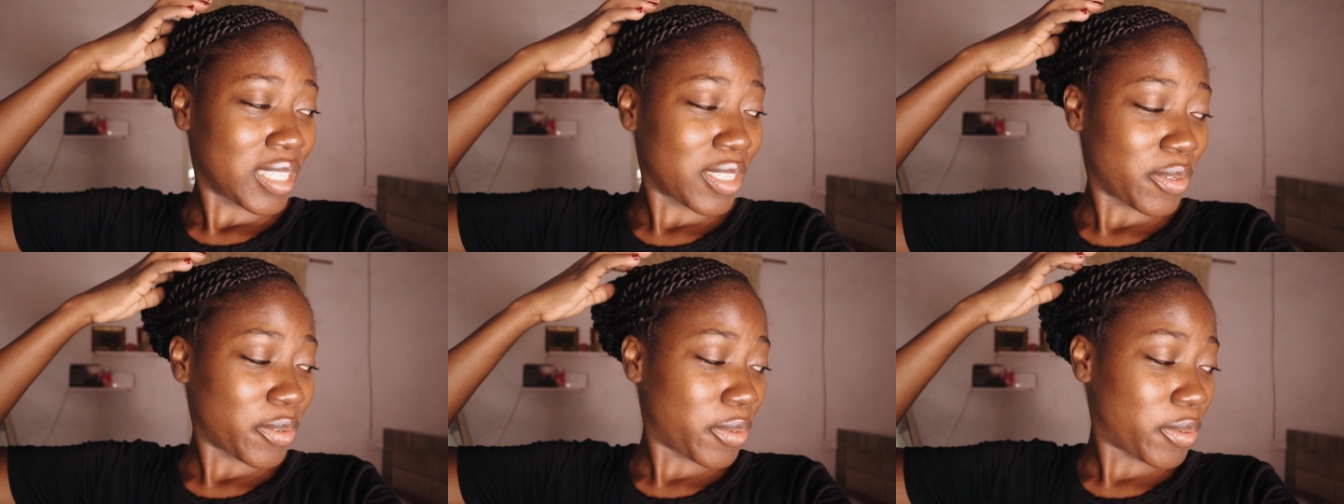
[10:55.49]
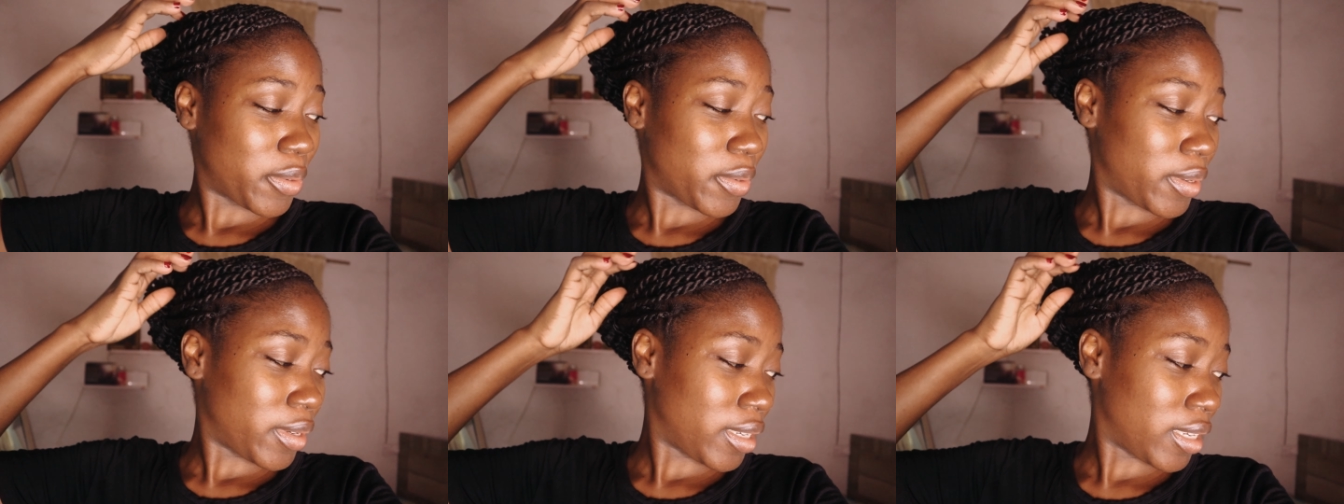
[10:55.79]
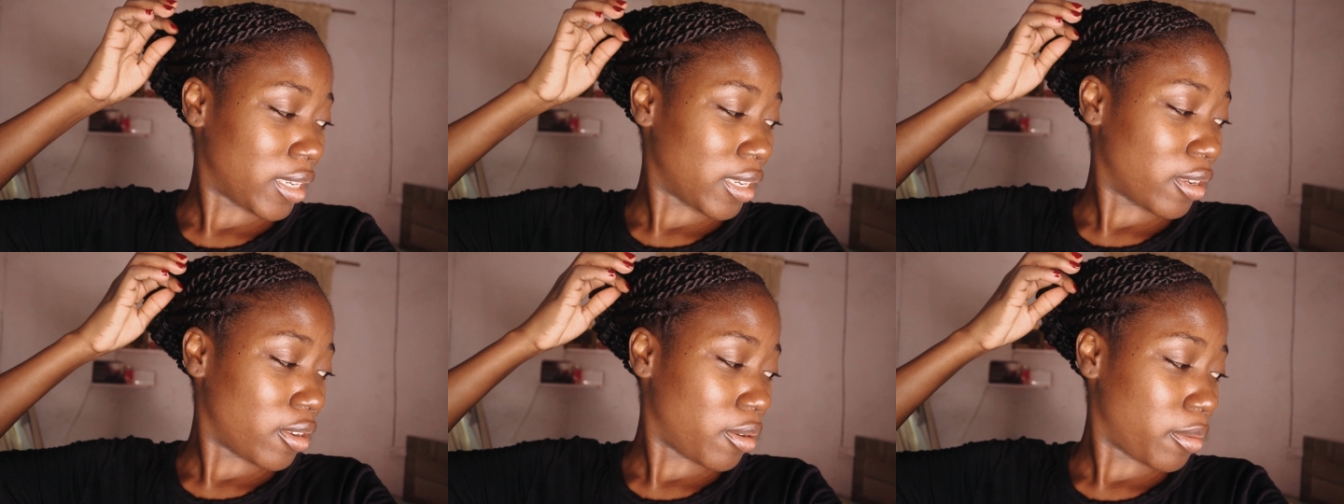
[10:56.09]
So
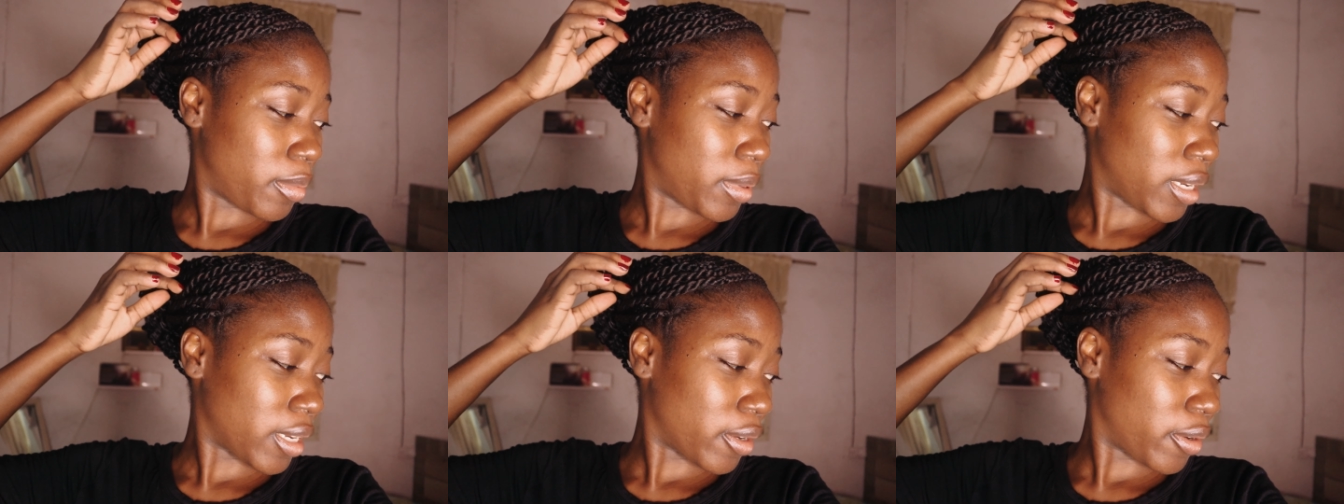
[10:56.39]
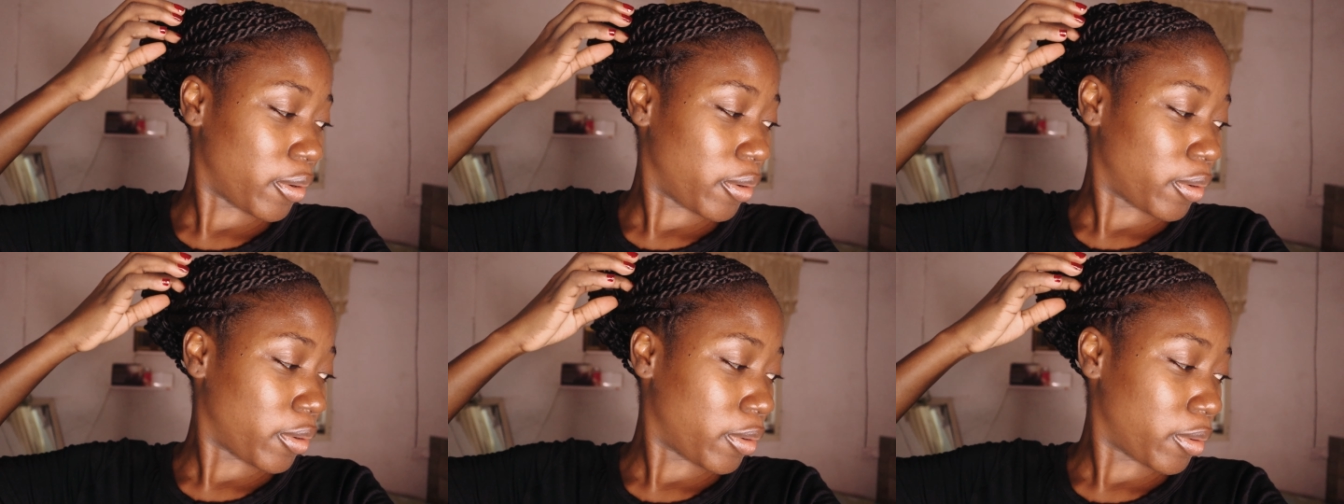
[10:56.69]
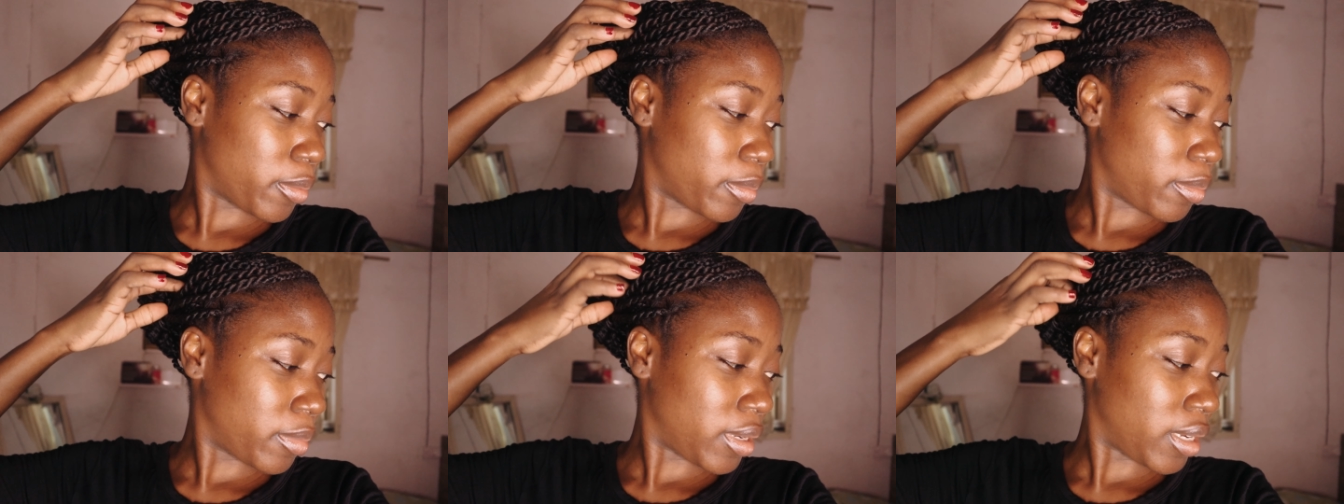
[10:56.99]
I go back
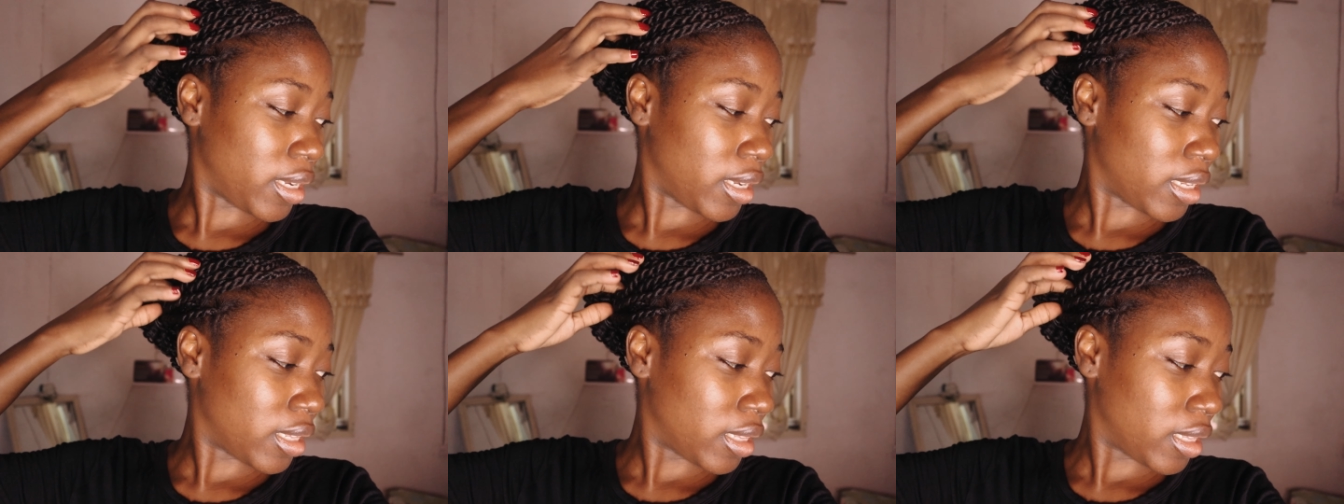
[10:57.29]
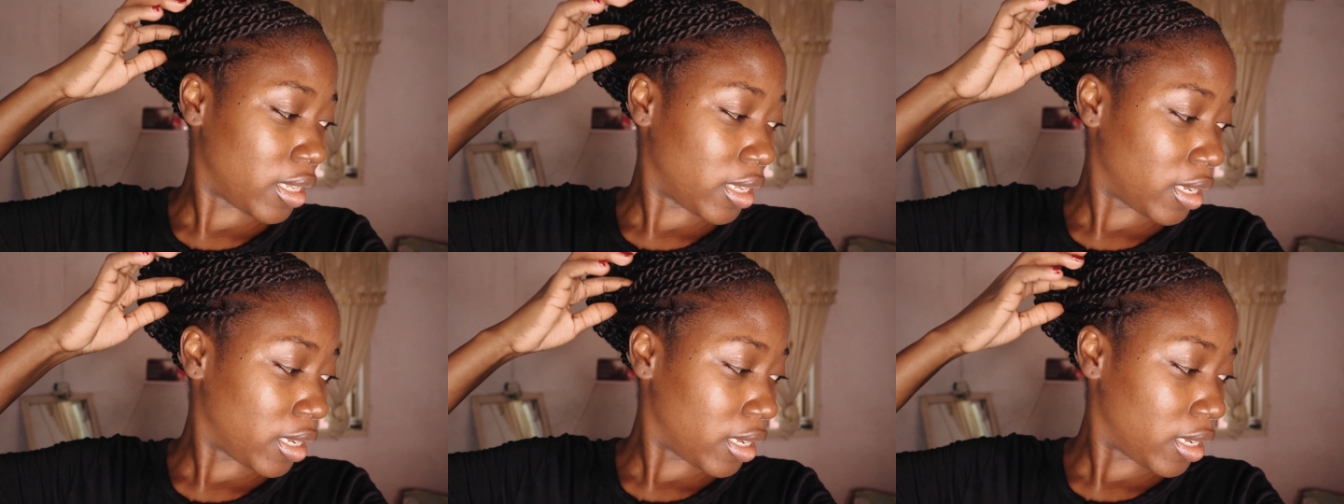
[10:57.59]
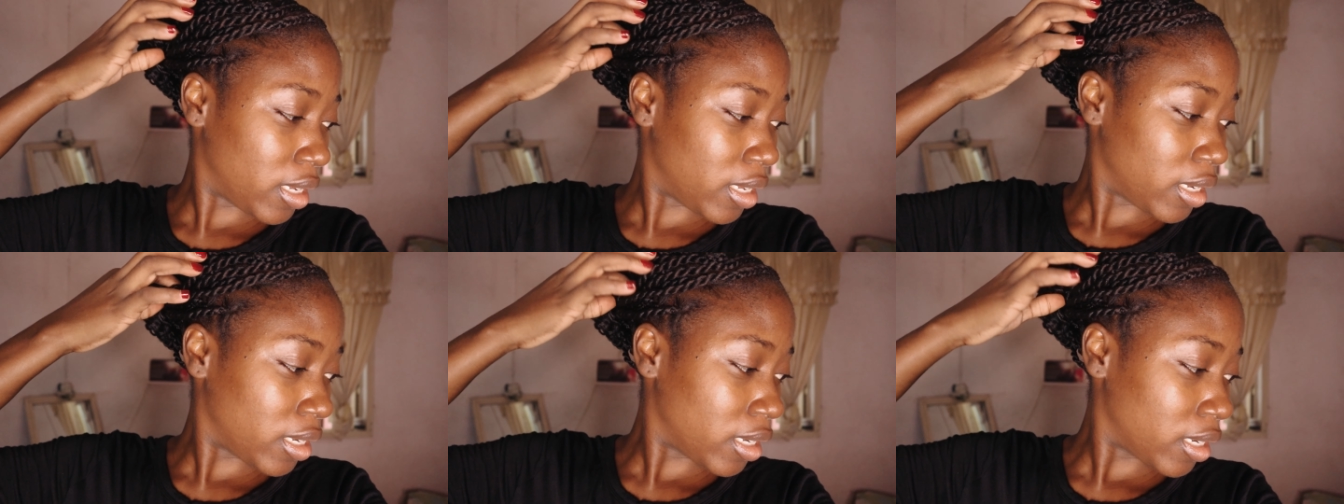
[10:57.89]
home and
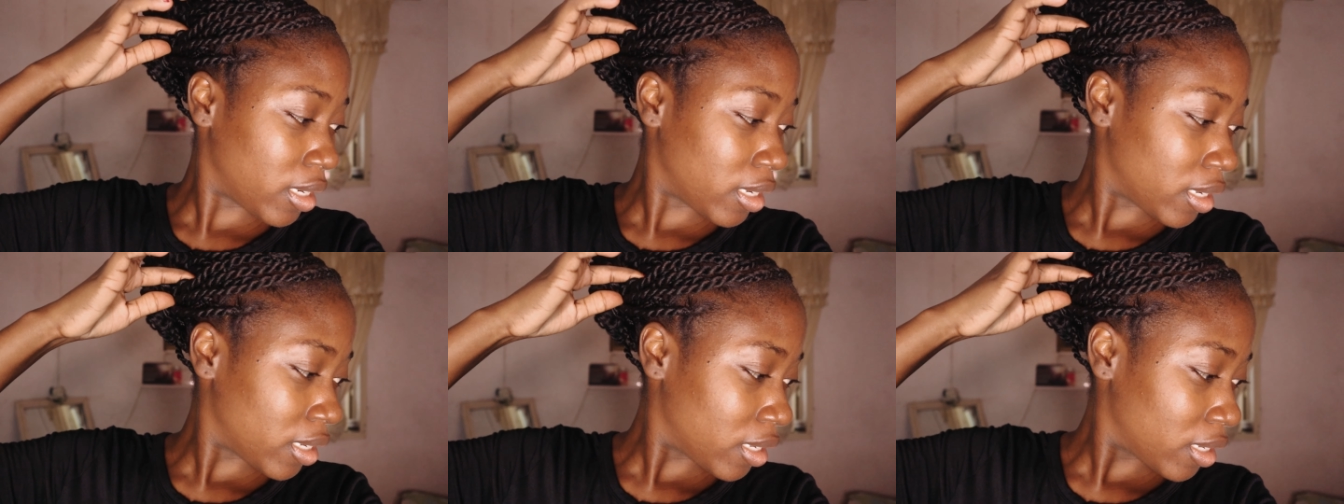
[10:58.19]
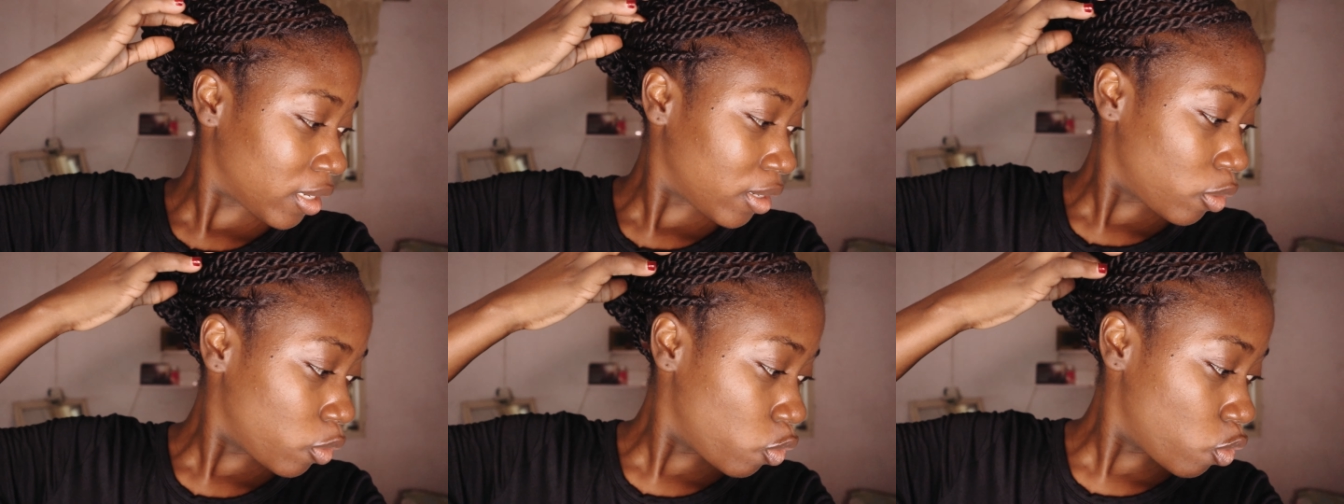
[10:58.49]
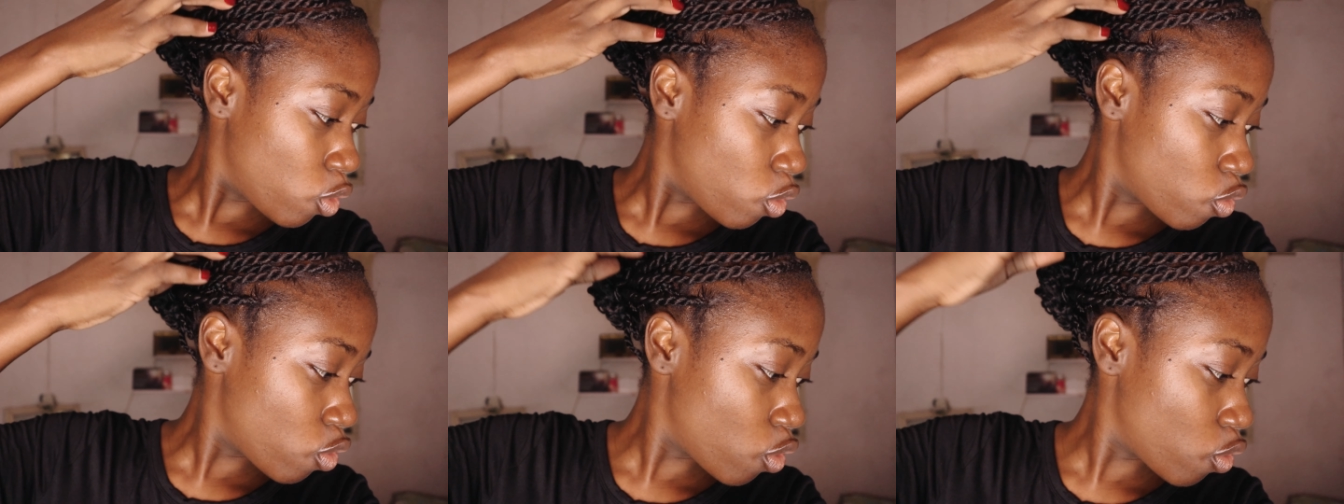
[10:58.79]
then
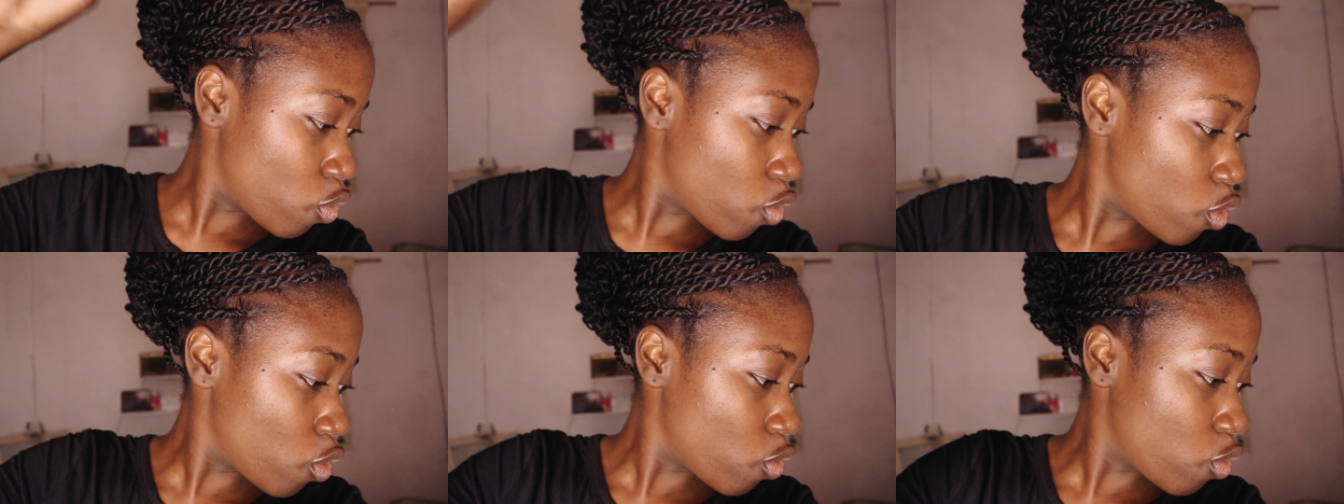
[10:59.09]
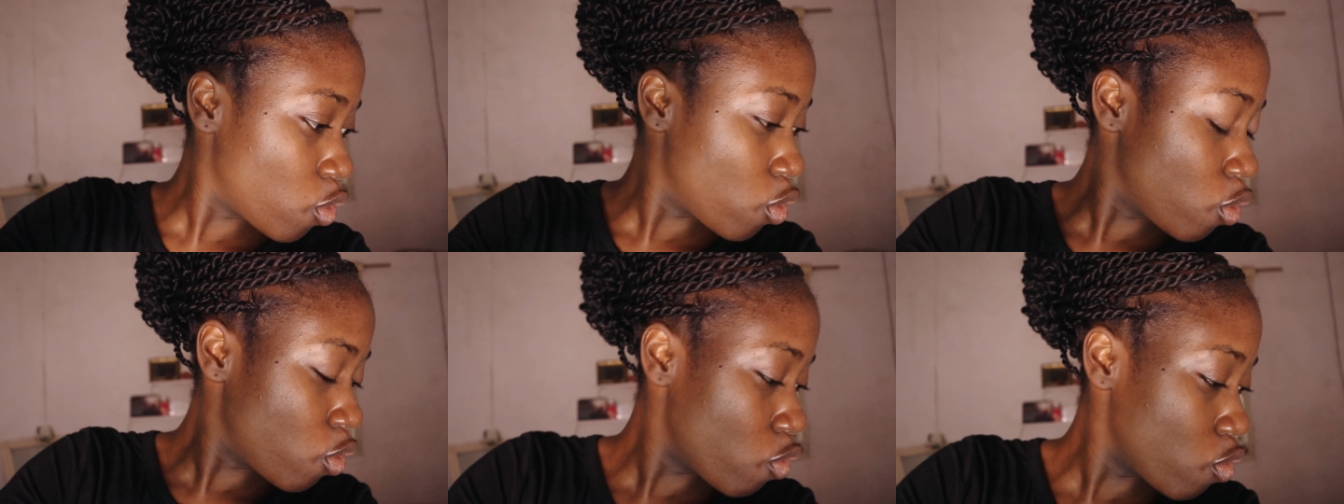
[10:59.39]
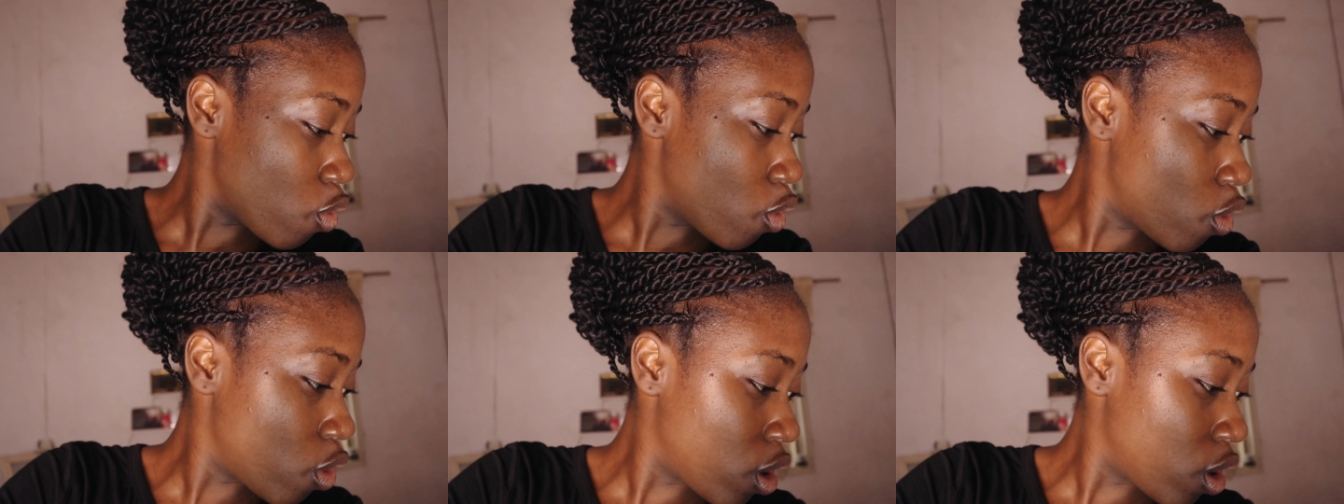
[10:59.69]
um